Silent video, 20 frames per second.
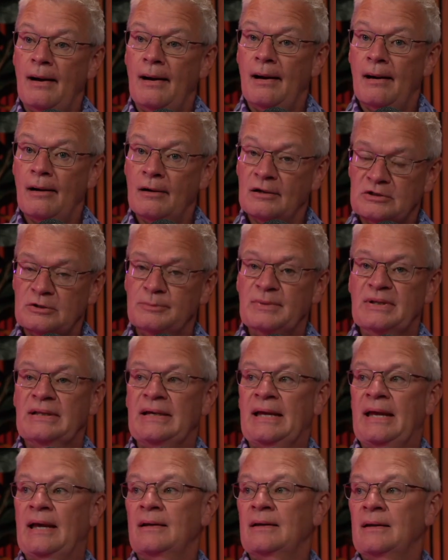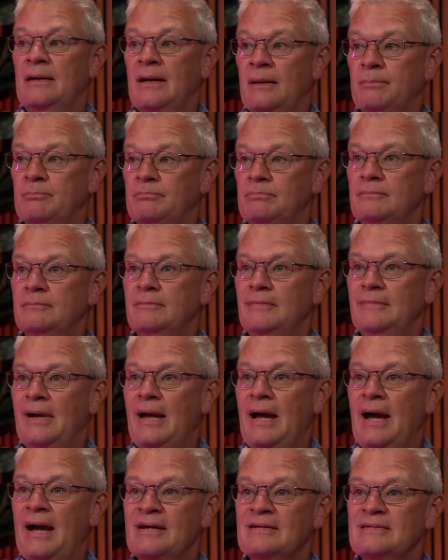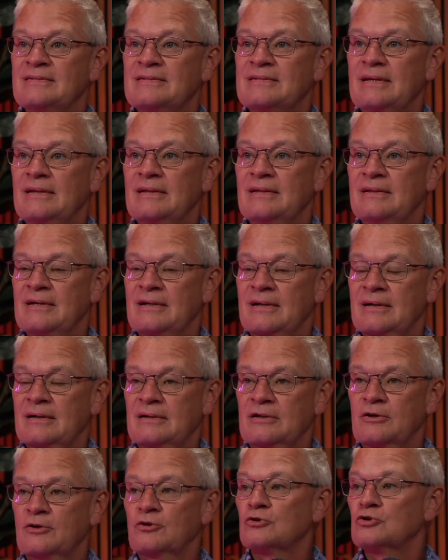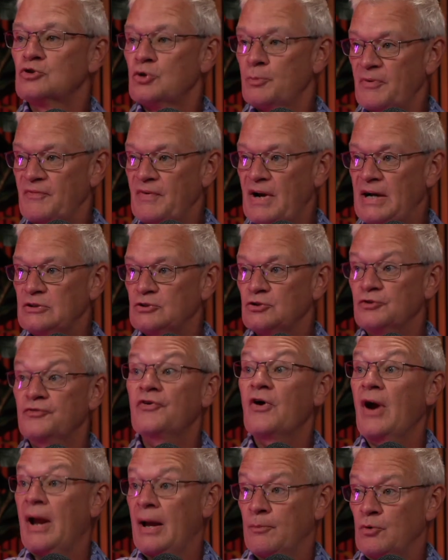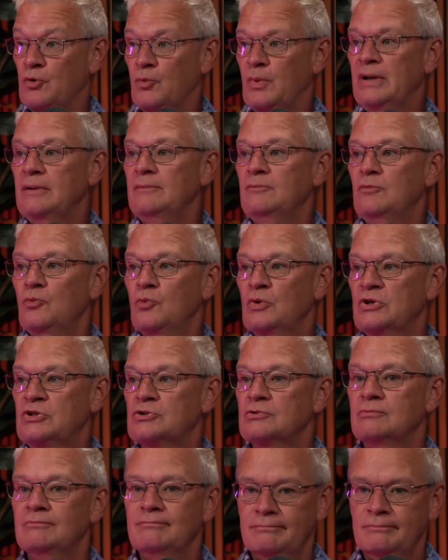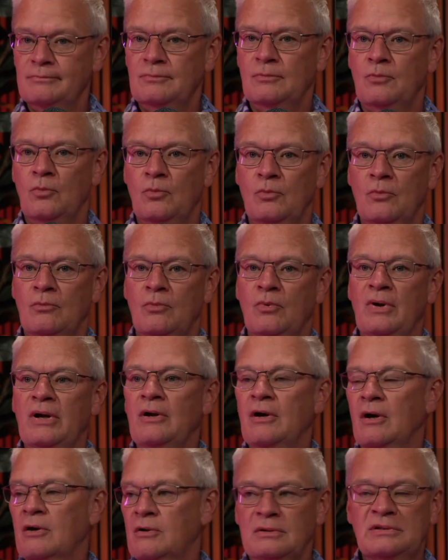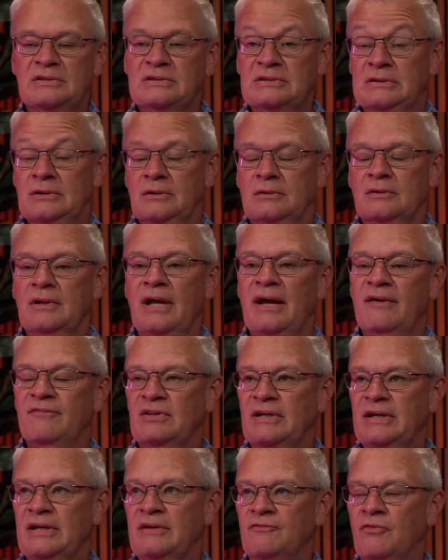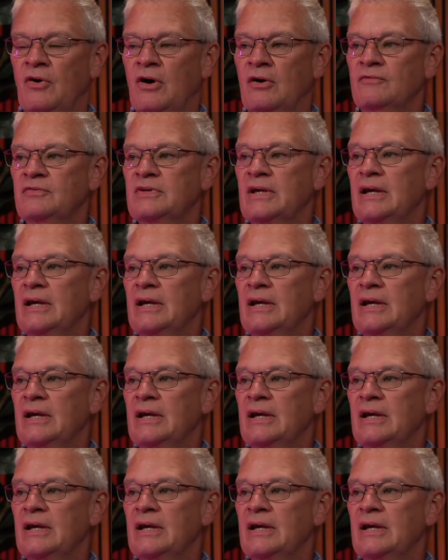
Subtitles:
ultimately ended up as the clinical supervisor for Amber Wing, which we are still heavily involved.